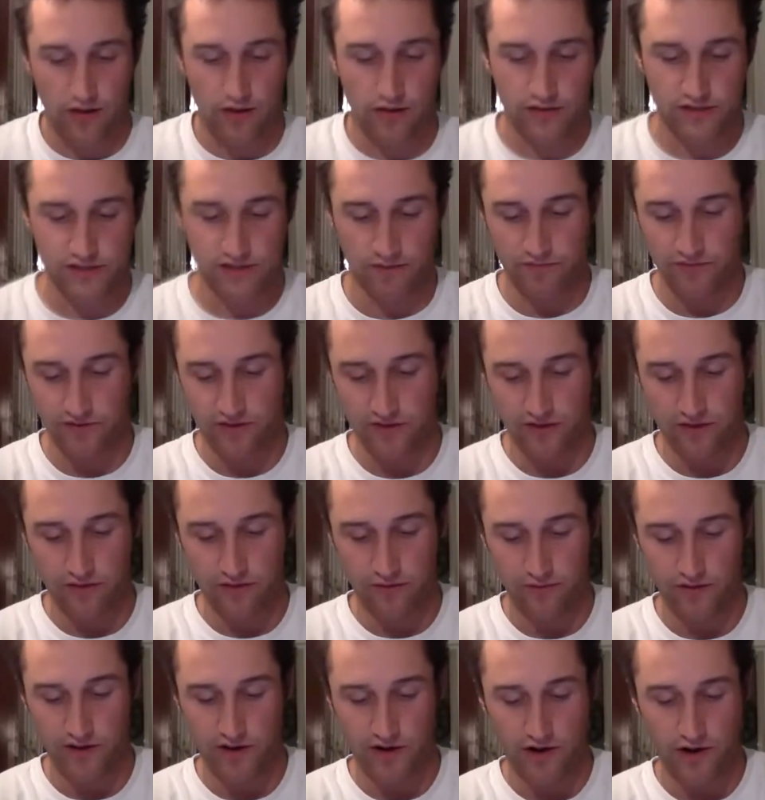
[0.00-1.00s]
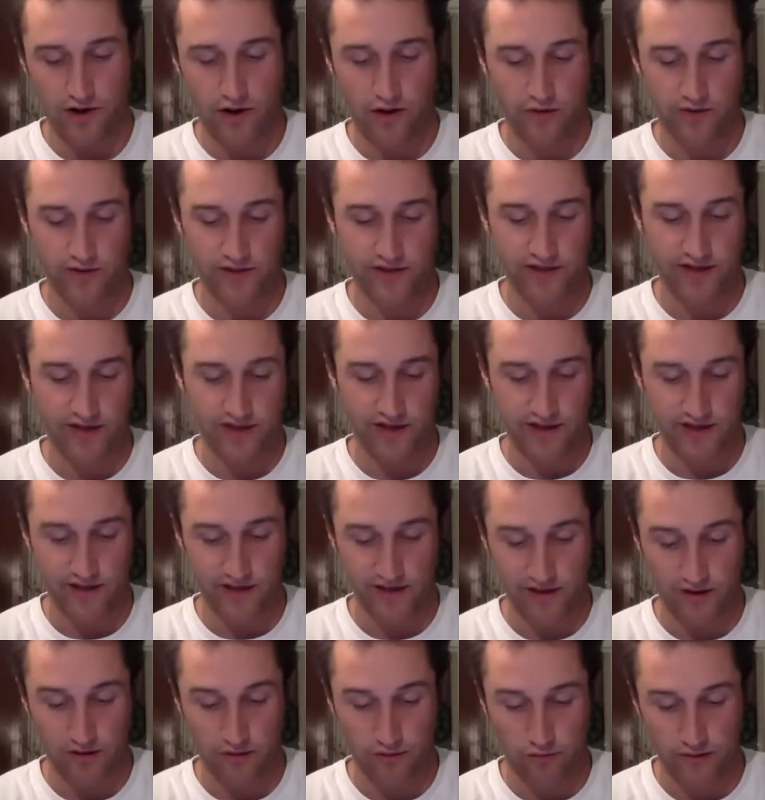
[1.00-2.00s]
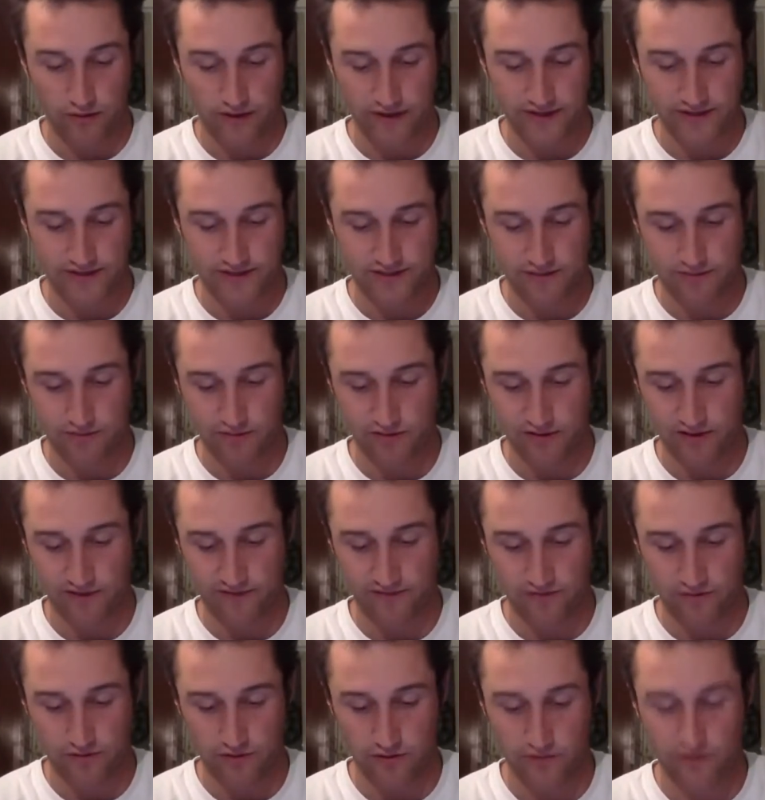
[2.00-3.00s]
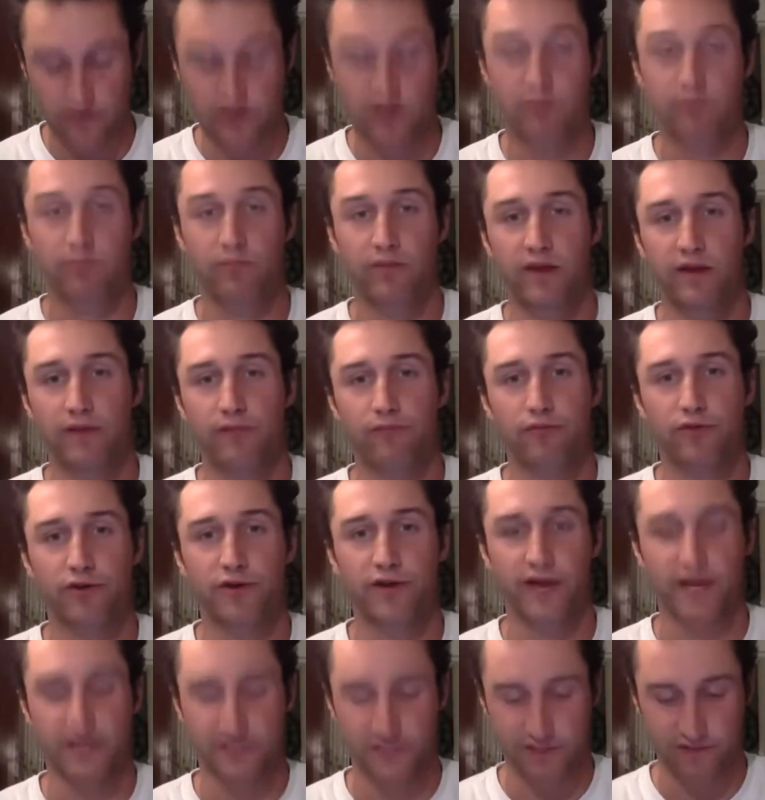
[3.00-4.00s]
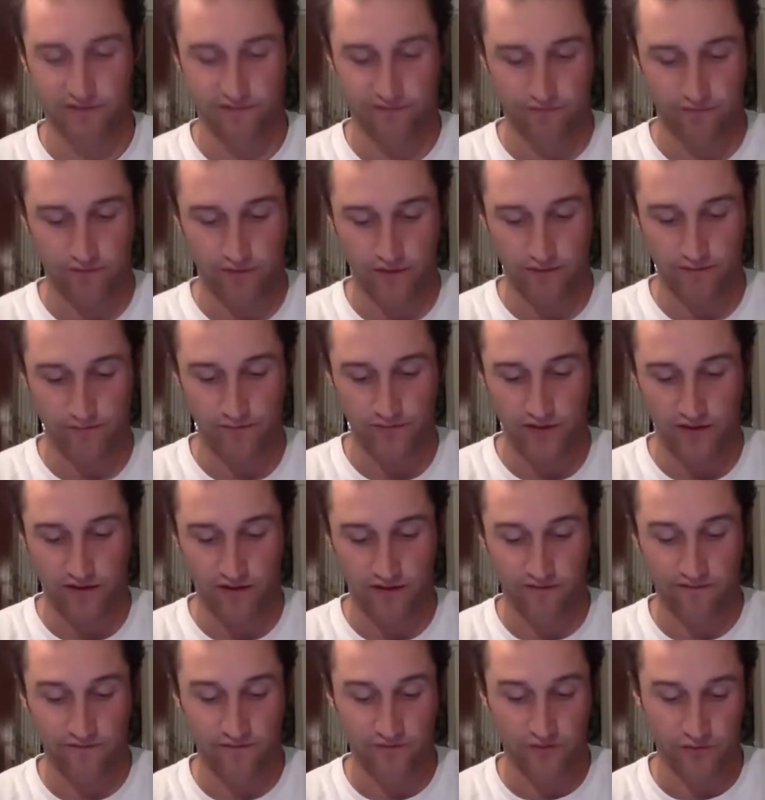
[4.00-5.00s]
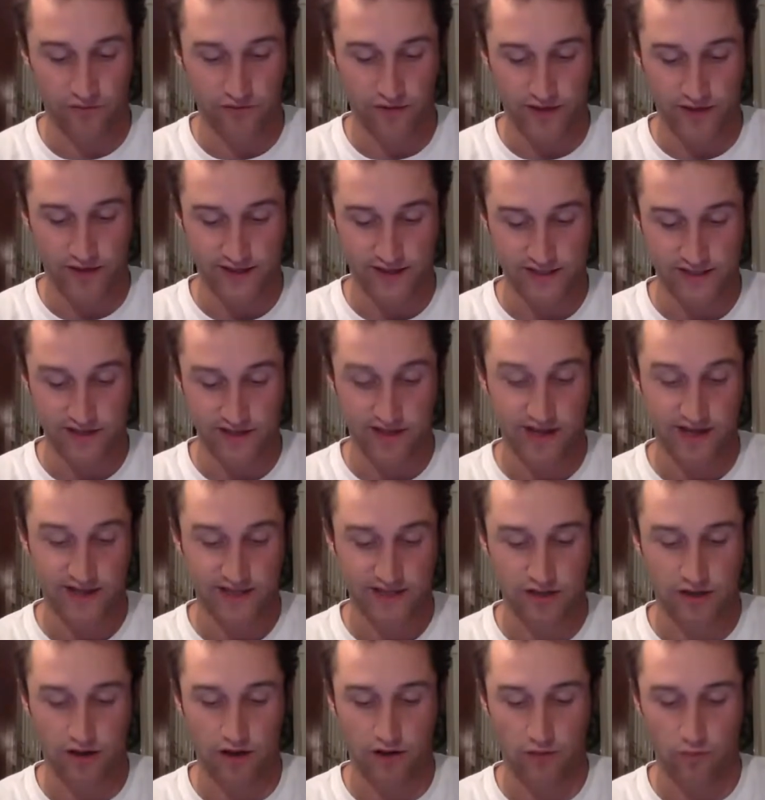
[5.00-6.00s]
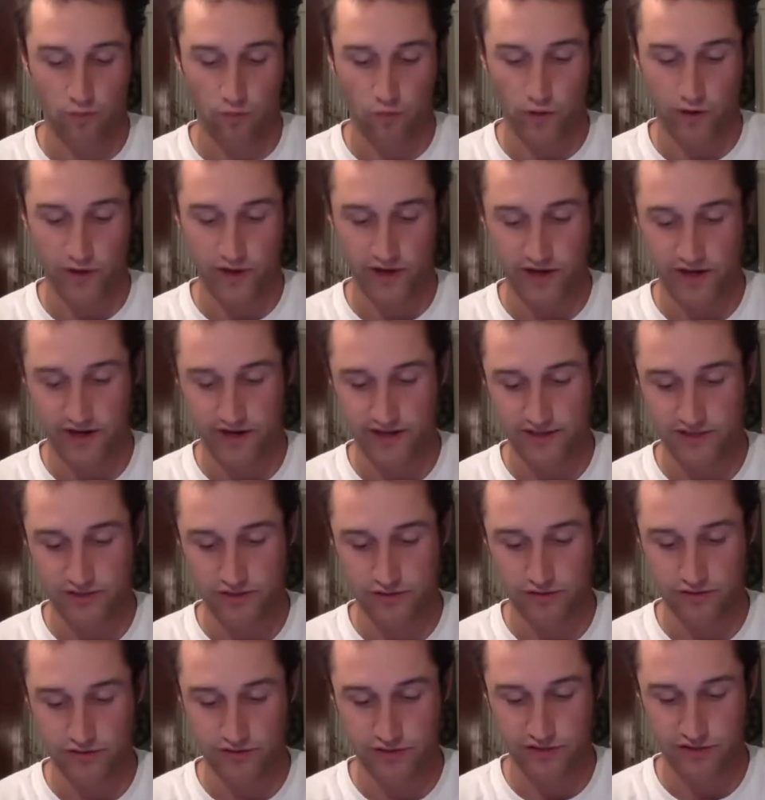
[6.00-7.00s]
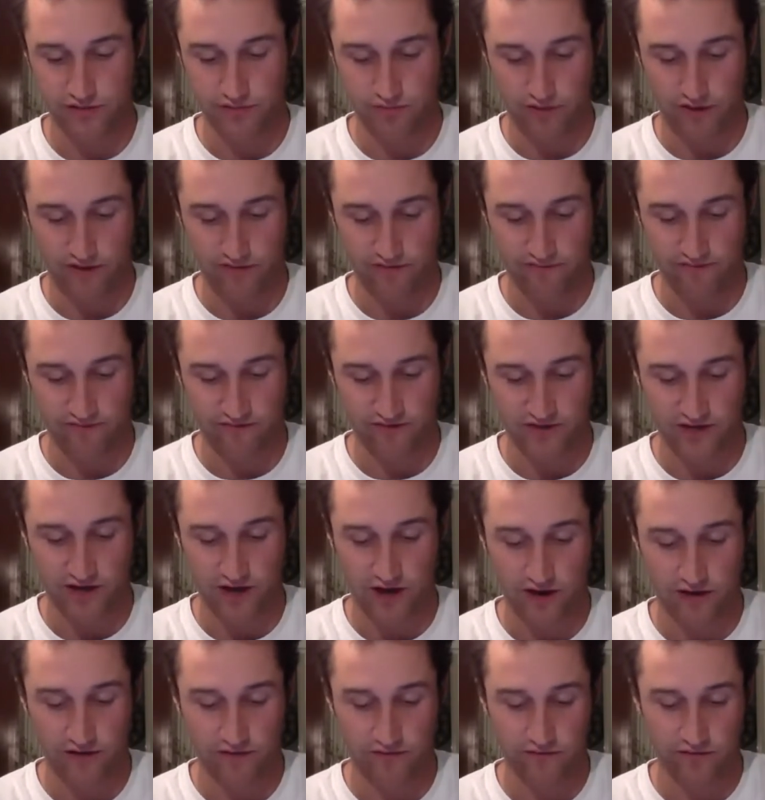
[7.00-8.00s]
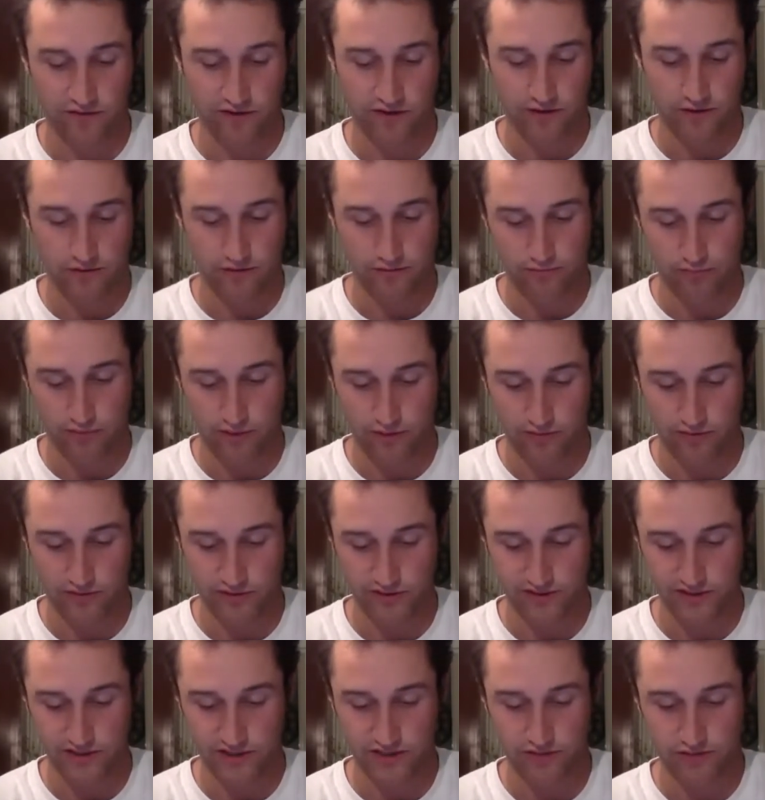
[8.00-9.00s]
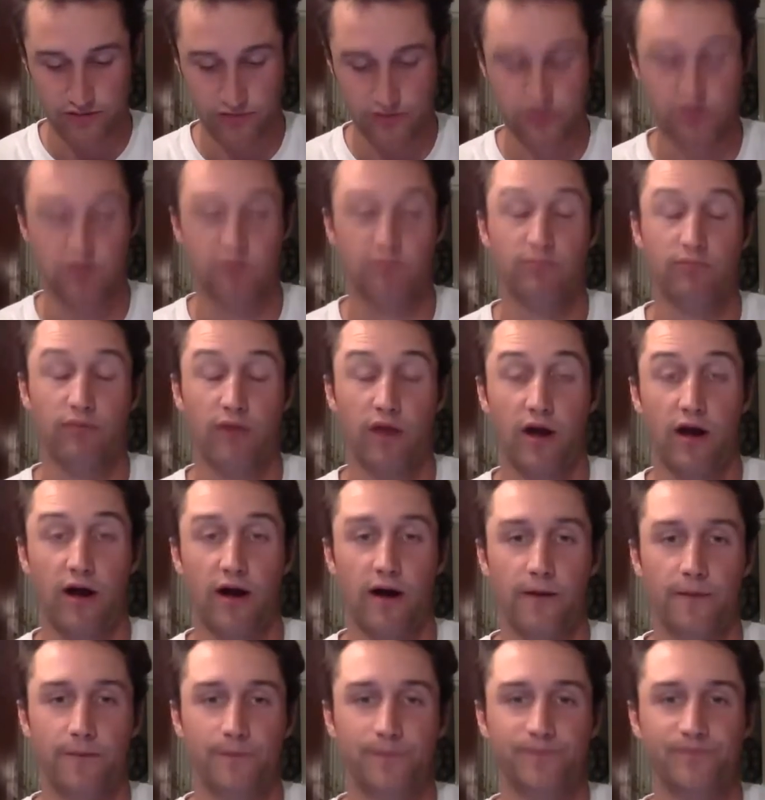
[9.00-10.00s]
something that you need to know that a right to be left alone can mean protection from a few things, and that's unwanted intrusion by photography or public disclosure of